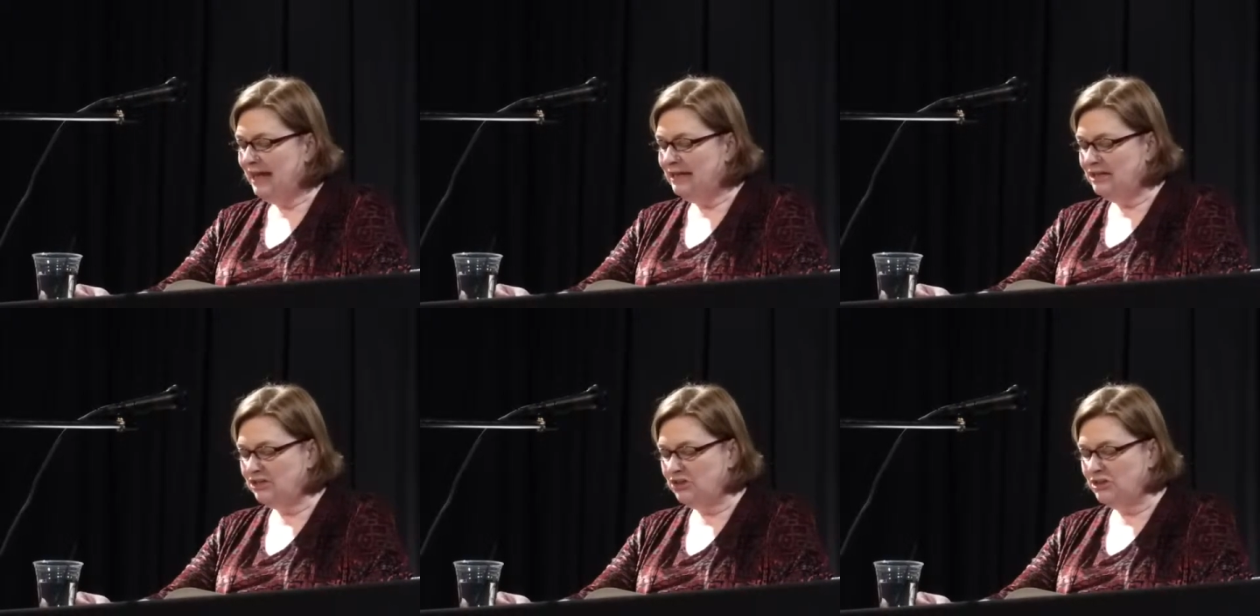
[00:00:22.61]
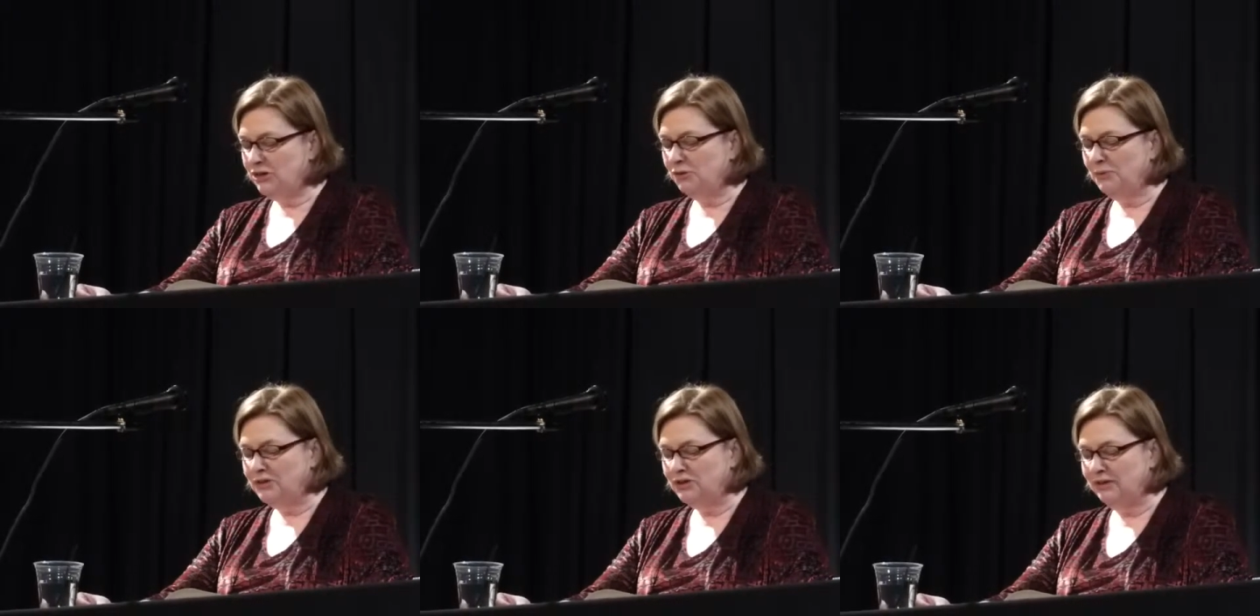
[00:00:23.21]
In addition to their
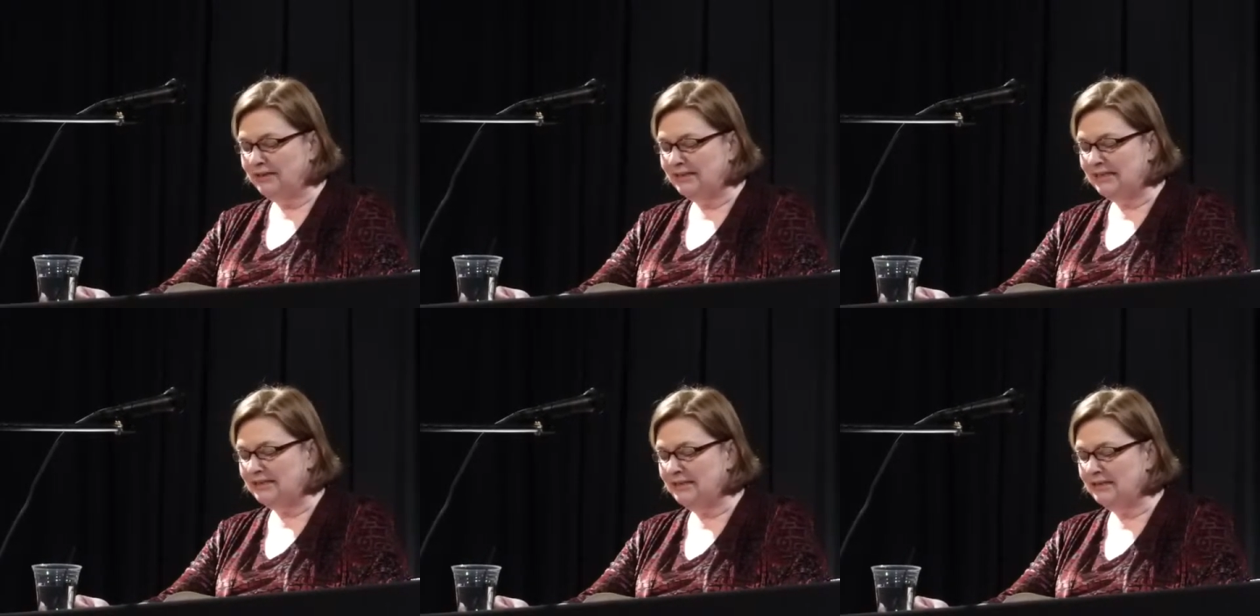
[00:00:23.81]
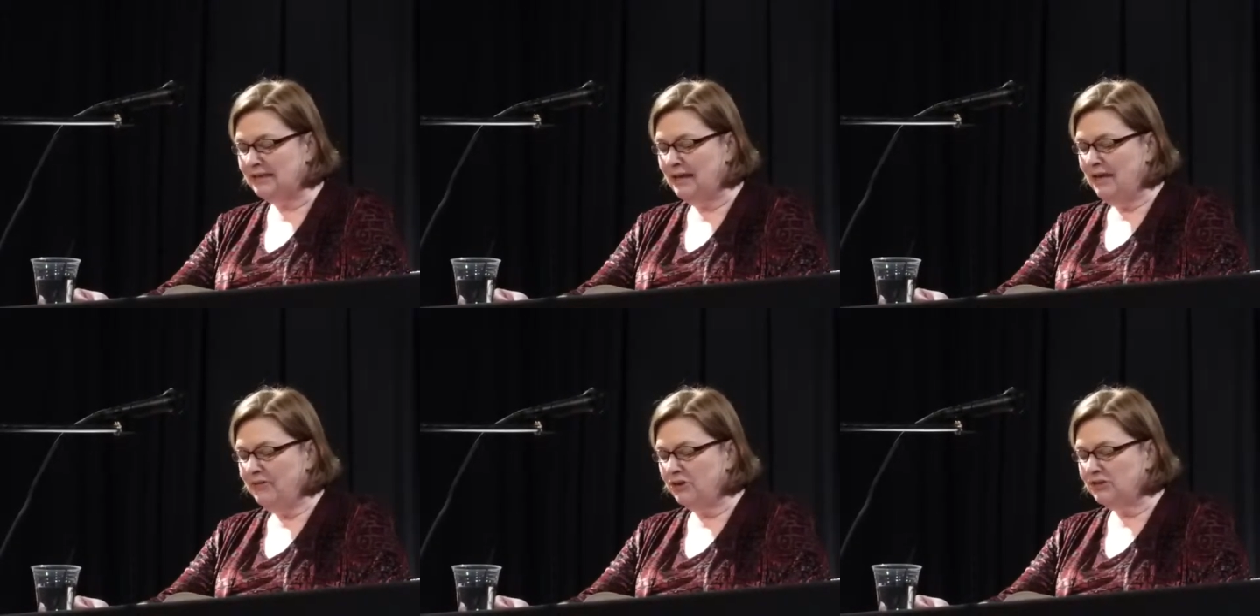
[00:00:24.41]
original existence,
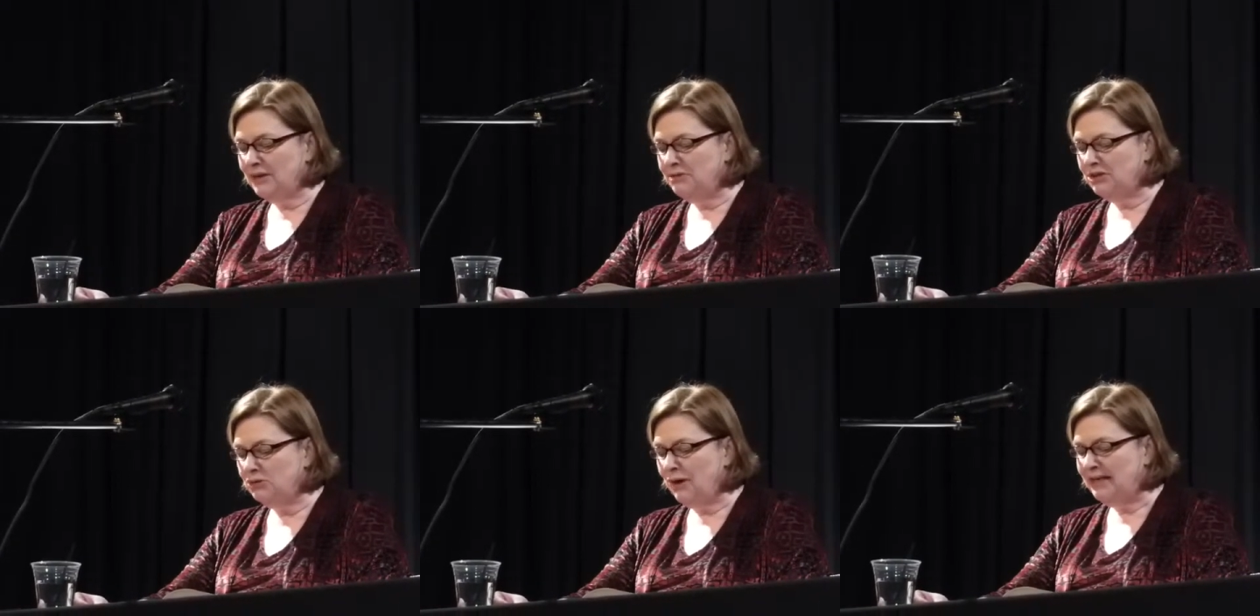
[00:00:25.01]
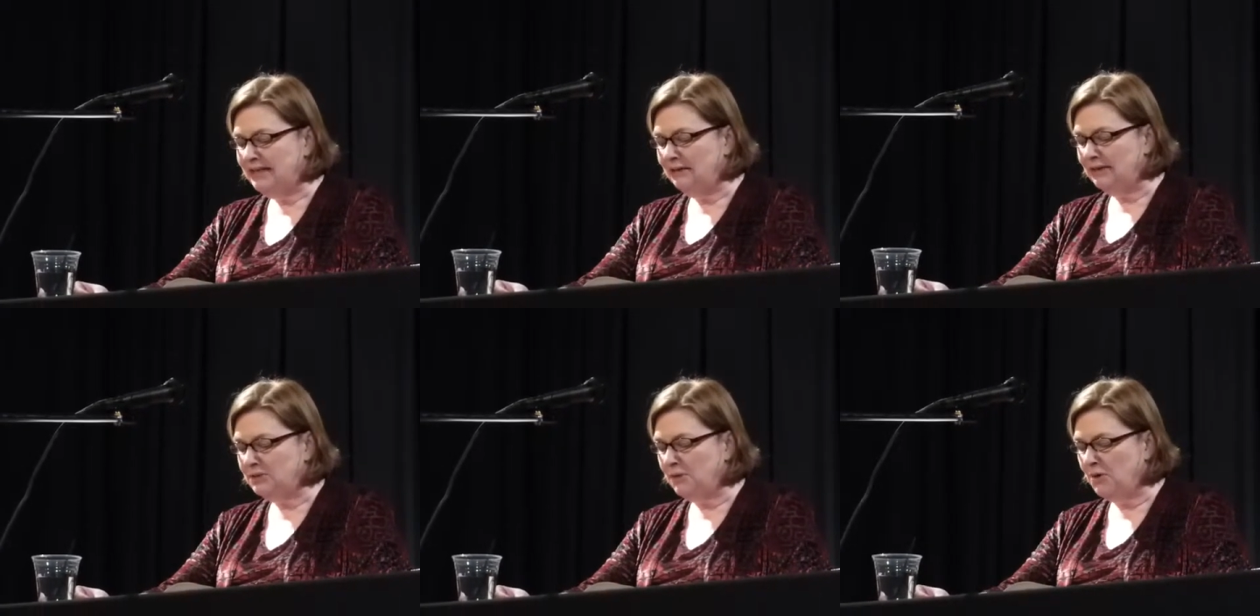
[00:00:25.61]
they are subject to ideal
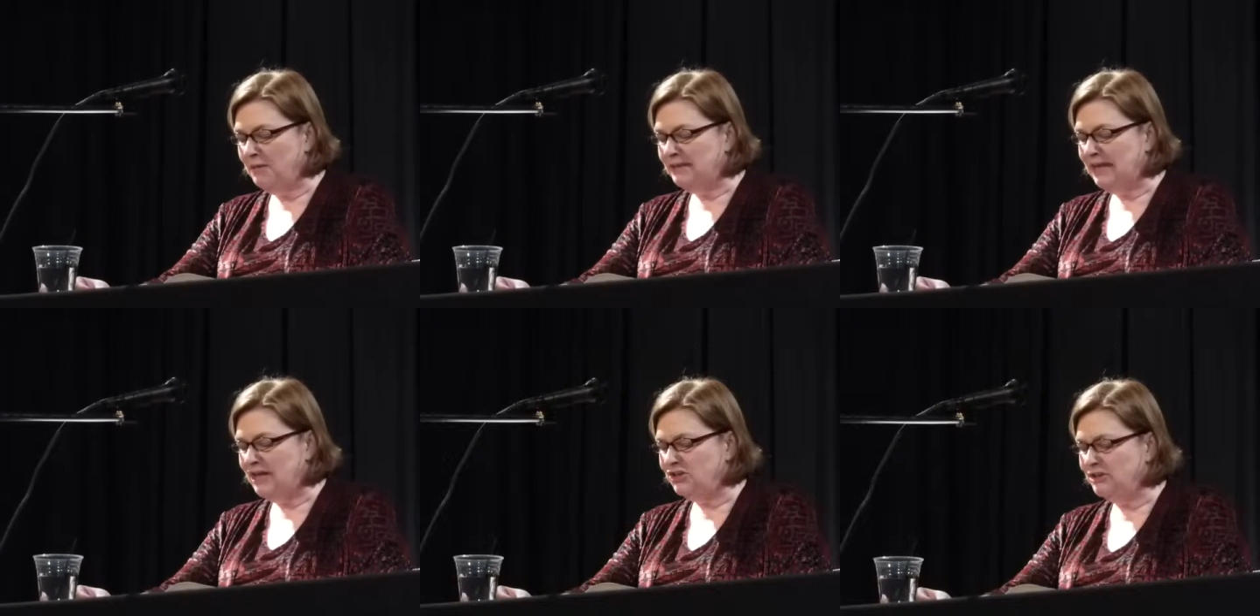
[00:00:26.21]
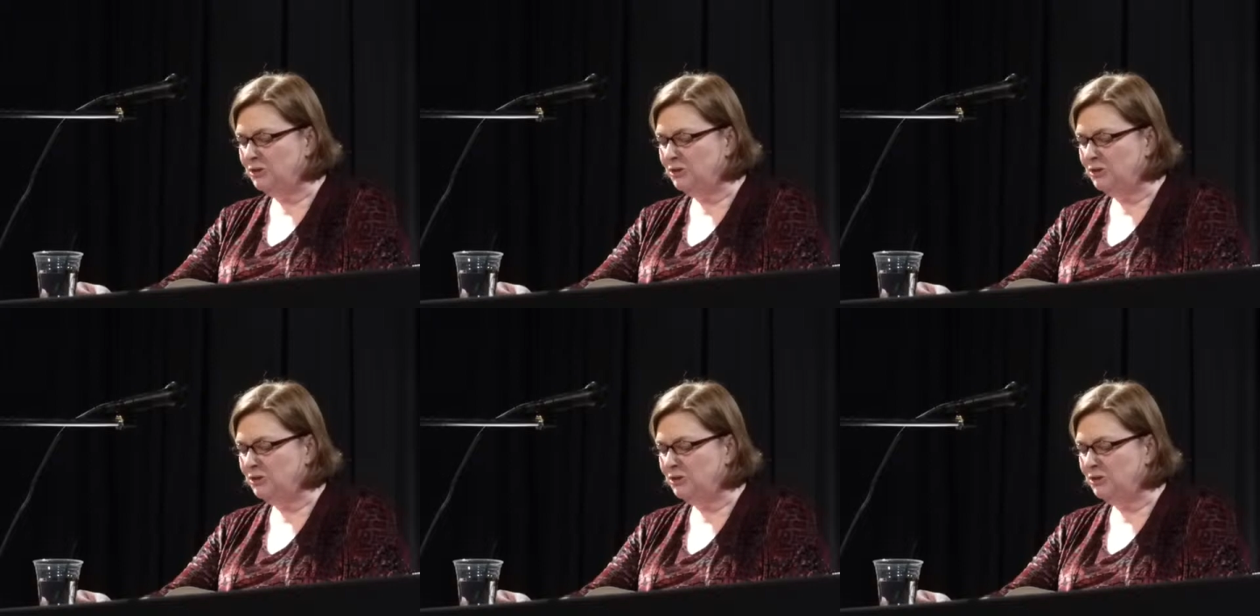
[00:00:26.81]
experimentation.